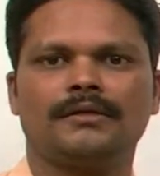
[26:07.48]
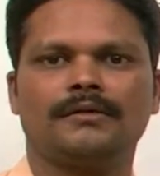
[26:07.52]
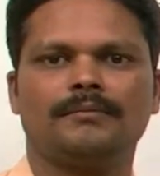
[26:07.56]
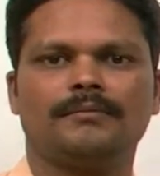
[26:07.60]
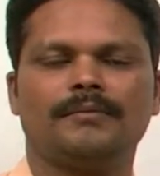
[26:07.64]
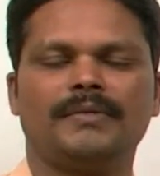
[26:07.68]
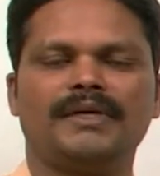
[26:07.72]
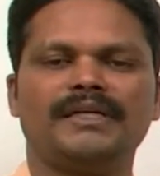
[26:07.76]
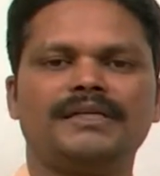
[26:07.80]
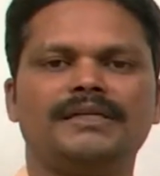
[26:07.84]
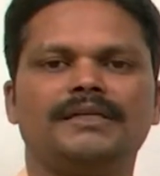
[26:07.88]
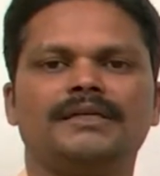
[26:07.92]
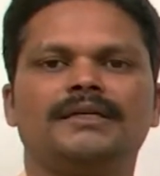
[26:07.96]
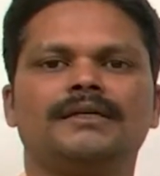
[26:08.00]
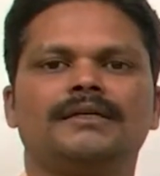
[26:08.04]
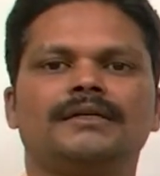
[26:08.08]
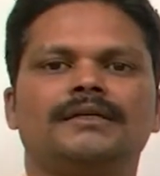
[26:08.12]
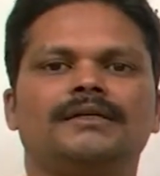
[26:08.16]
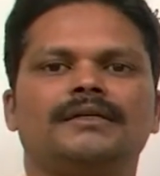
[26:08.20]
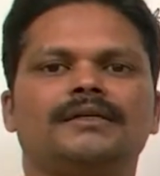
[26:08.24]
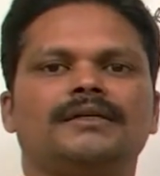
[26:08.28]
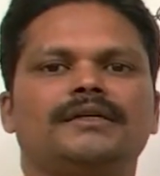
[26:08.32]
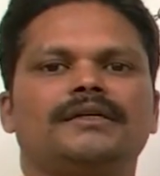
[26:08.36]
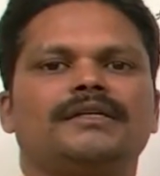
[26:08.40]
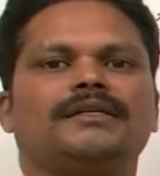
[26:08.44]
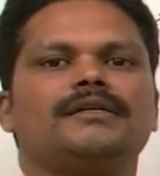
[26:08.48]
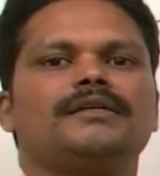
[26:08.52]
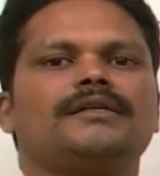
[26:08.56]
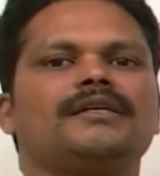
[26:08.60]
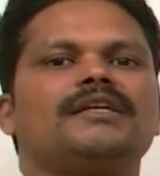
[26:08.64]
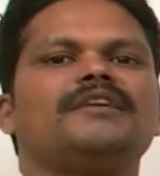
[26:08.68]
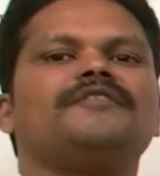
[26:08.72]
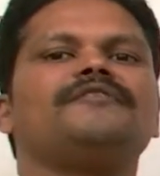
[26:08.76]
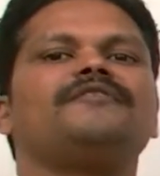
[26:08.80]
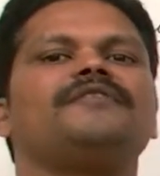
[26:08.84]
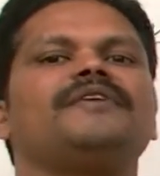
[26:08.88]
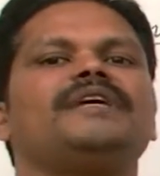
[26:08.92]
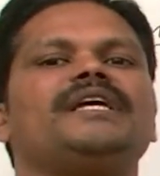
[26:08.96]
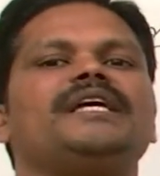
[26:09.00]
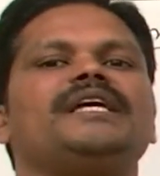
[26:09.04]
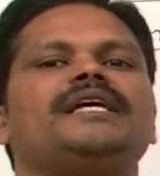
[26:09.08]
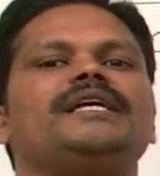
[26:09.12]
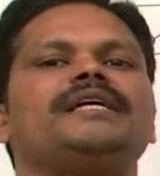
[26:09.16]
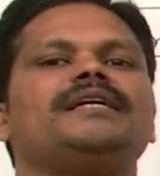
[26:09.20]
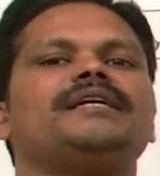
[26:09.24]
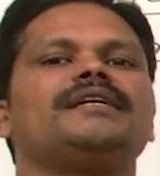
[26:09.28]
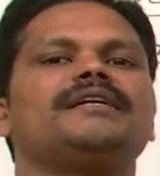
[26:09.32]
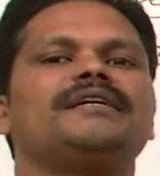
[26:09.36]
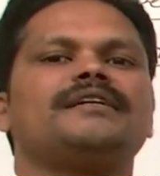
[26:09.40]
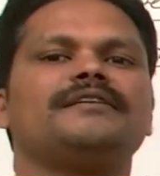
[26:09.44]
but if
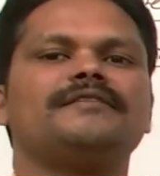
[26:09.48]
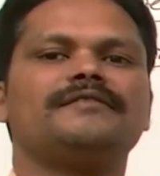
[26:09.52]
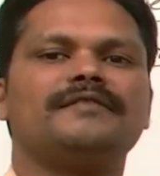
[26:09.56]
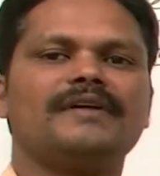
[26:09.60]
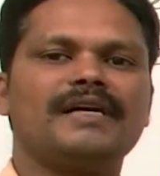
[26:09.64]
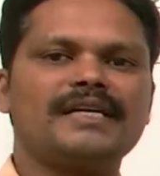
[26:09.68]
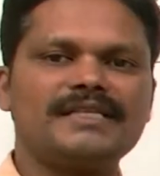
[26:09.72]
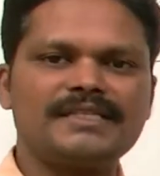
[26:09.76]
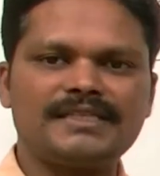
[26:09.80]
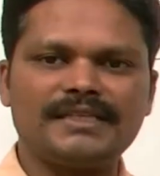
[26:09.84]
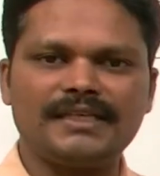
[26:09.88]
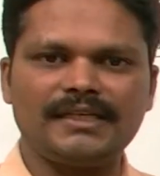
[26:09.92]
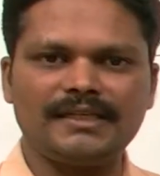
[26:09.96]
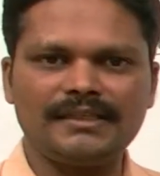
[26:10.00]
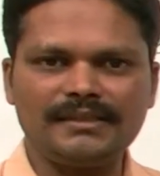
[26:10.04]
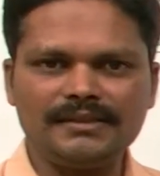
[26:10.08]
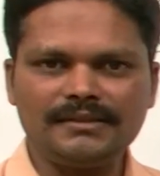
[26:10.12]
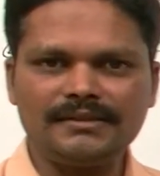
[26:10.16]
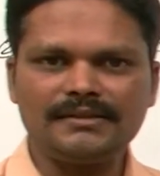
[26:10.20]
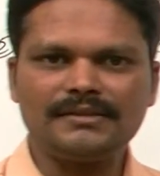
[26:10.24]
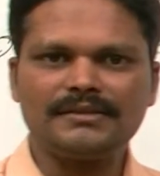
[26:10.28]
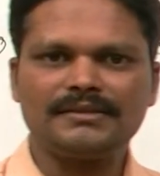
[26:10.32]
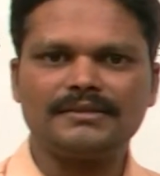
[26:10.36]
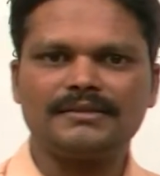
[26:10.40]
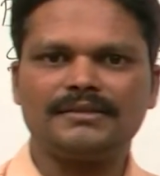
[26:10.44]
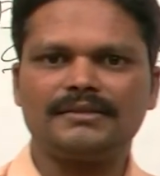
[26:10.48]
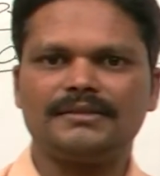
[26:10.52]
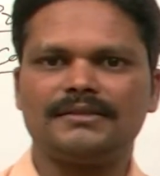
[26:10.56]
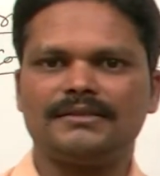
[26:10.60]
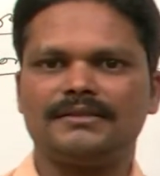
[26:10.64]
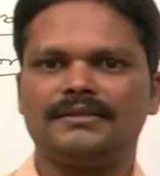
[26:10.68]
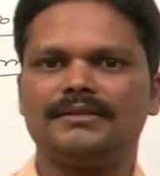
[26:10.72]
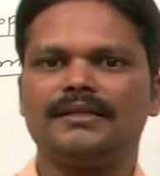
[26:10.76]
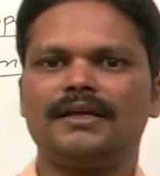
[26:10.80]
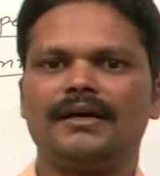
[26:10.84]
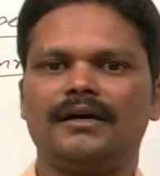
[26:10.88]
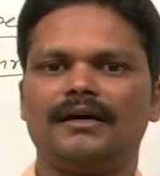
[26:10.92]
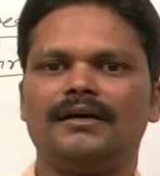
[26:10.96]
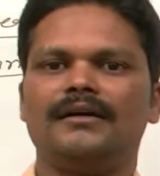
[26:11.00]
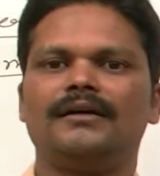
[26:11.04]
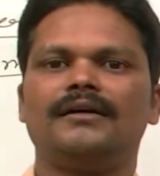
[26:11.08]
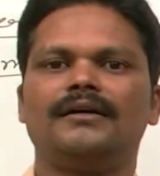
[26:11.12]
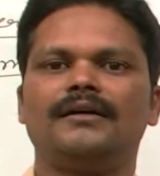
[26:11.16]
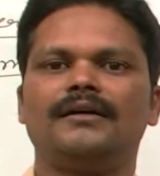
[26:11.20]
we reversing in the